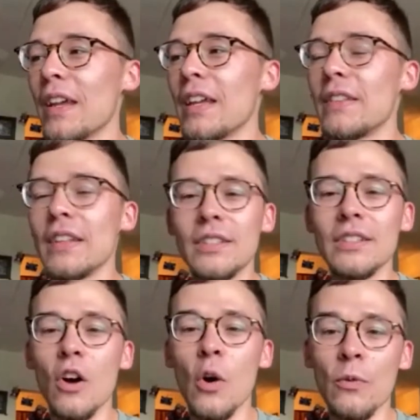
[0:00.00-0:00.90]
this
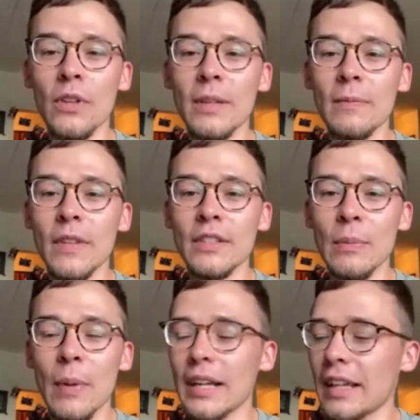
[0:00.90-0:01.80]
hopefully is the
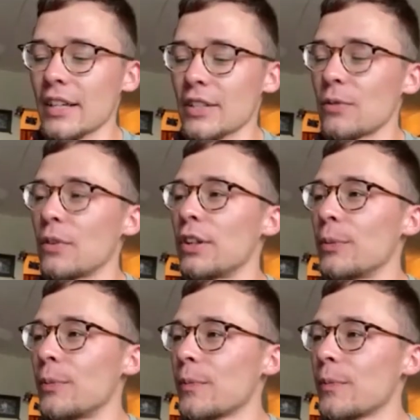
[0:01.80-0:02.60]
podcast for you.